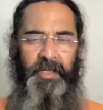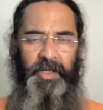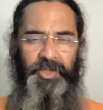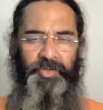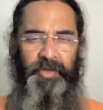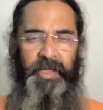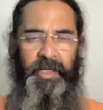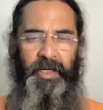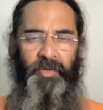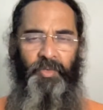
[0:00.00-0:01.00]

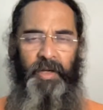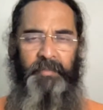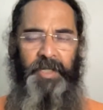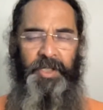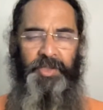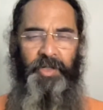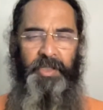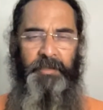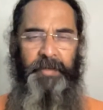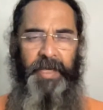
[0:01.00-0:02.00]
restricted to limitation of
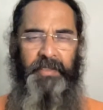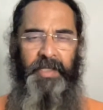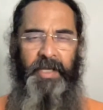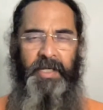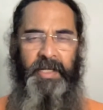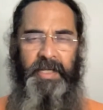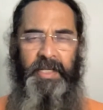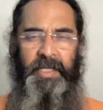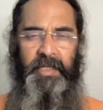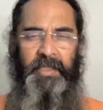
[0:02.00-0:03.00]
space,
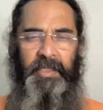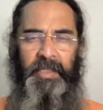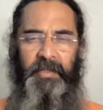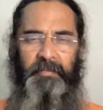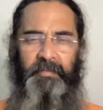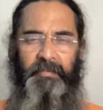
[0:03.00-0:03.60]
Niyati.